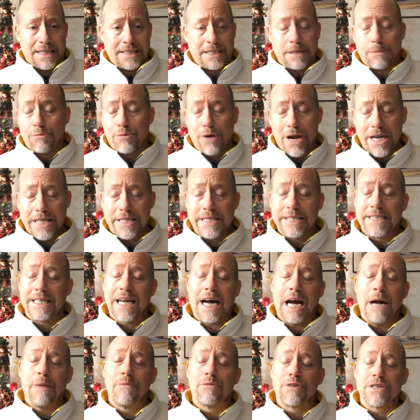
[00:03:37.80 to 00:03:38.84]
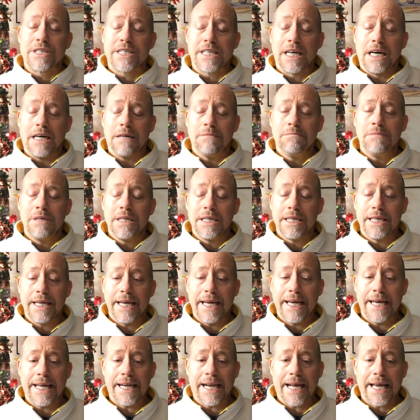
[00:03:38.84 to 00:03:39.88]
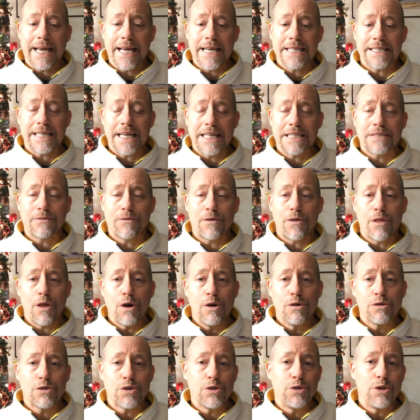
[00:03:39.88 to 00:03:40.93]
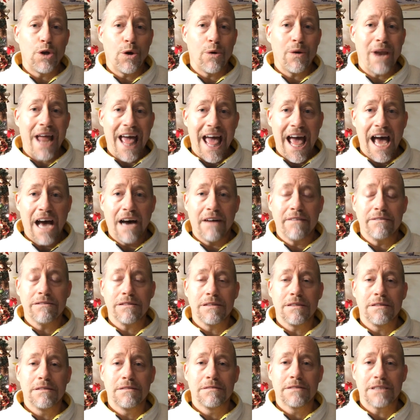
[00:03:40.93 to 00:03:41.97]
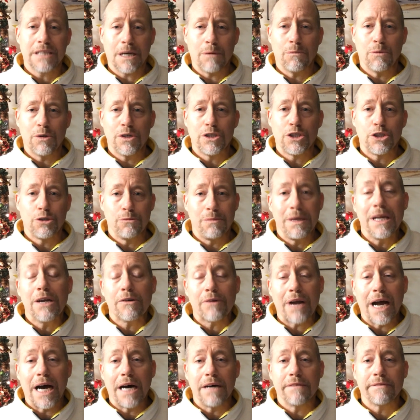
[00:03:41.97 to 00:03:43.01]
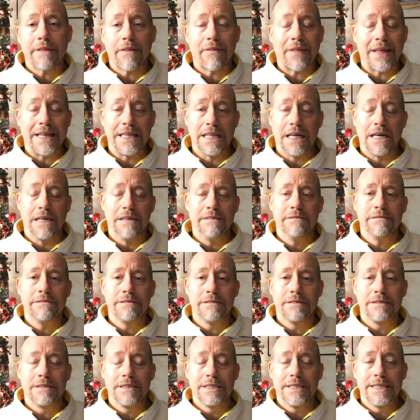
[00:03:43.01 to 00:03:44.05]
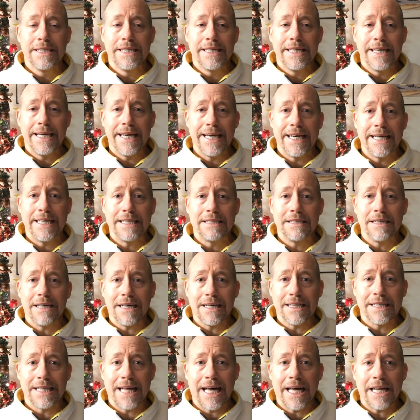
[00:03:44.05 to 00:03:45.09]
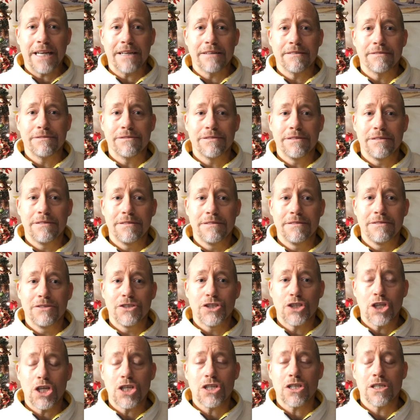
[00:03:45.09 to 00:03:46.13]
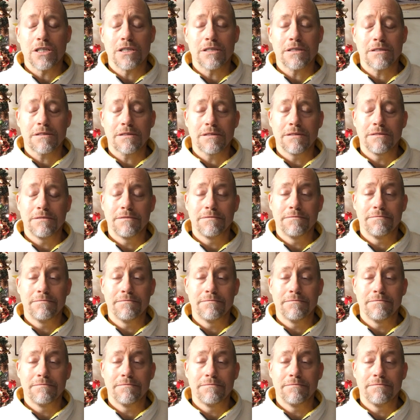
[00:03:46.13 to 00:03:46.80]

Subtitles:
depressing time for some, and I guess that's for those who don't have someone to be around that they love. And a lot of churches,